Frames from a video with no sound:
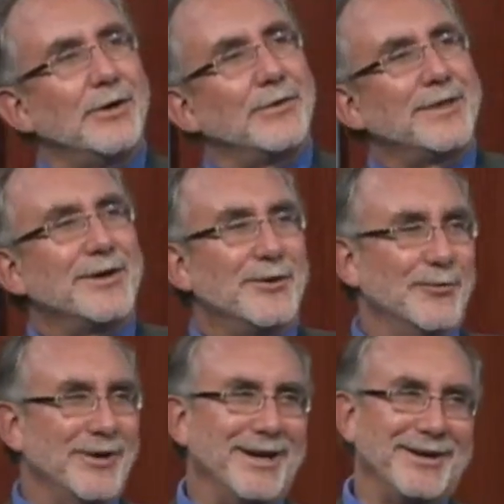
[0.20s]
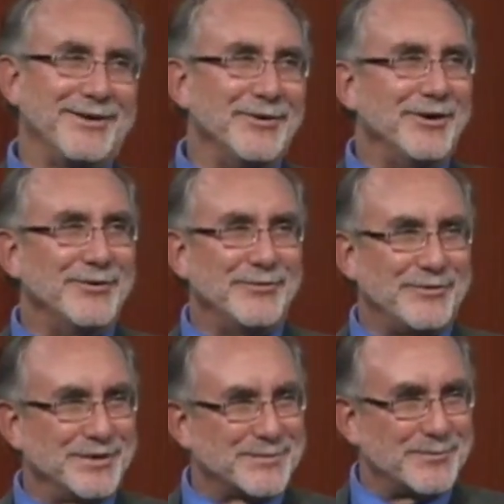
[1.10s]
Thank you, Renee. You've
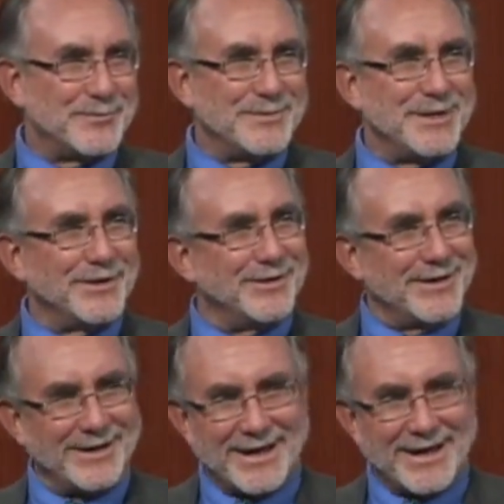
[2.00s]
just done an